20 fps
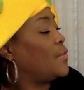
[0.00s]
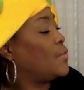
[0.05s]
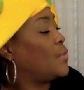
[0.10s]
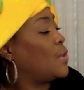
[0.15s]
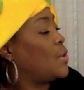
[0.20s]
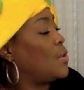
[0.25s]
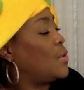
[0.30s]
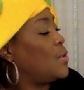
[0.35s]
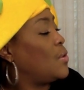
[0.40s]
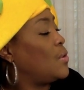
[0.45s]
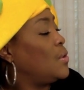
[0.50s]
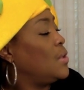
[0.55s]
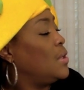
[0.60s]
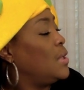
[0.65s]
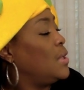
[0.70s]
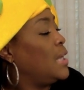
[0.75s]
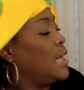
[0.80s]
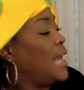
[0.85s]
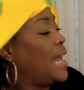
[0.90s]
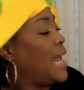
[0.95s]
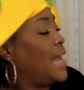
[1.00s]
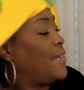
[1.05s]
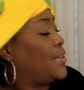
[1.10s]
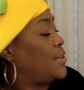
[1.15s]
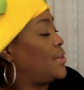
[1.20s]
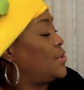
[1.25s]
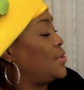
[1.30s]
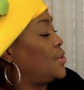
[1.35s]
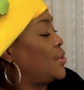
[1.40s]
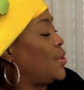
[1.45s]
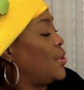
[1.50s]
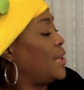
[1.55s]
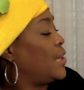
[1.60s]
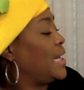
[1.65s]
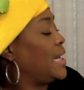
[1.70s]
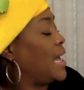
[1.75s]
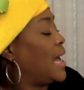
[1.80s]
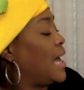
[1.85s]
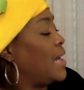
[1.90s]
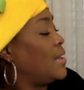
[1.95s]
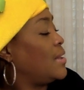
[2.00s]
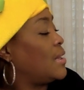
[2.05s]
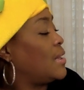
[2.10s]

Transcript: roll and the turkey out of